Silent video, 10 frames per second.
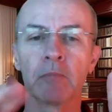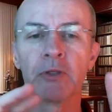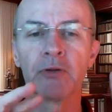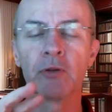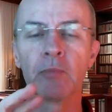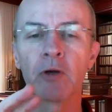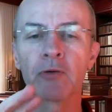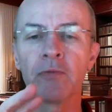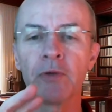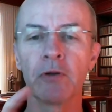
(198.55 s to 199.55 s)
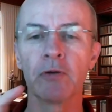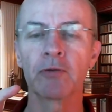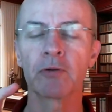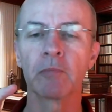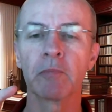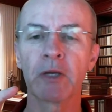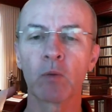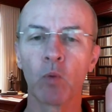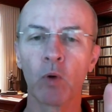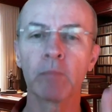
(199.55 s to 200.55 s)
but two balls fused make
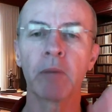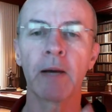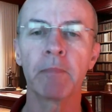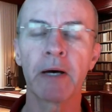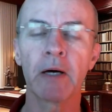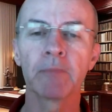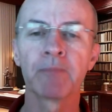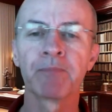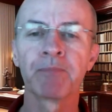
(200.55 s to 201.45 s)
one pop out?